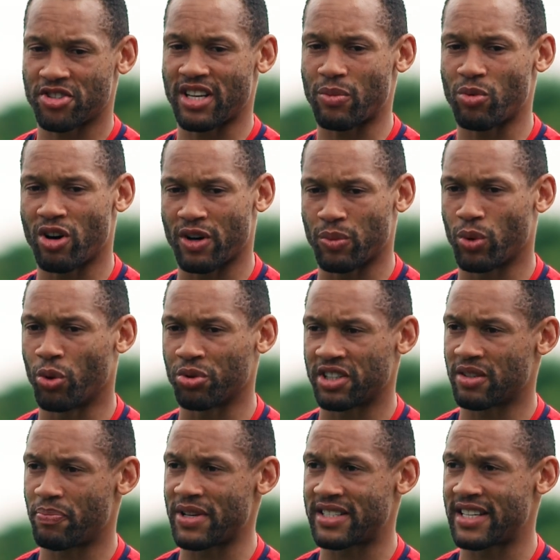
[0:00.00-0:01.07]
as they were
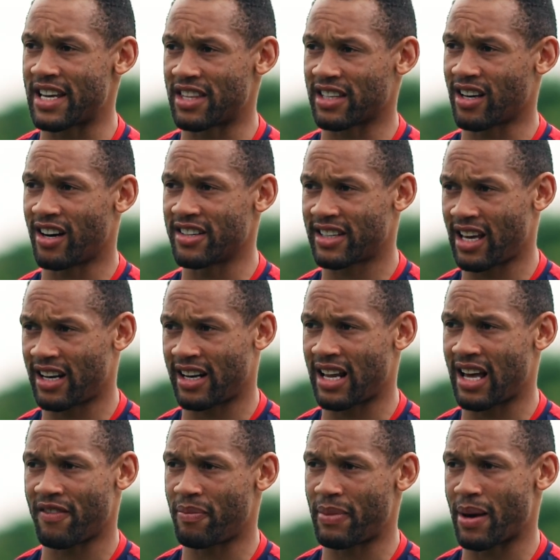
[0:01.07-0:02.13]
rewarding to be seeing the guys again and
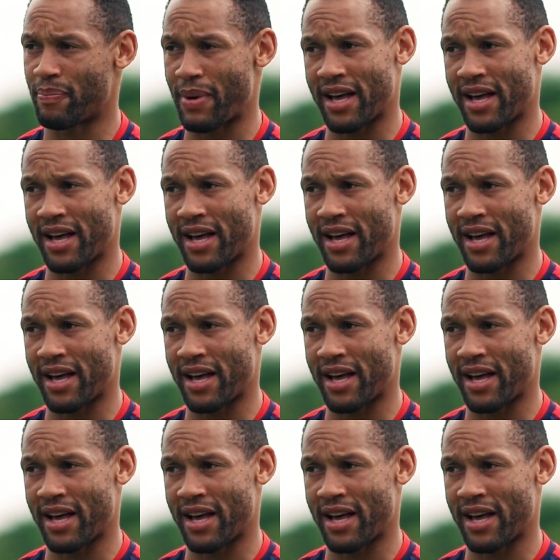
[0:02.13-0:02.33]
having a bit of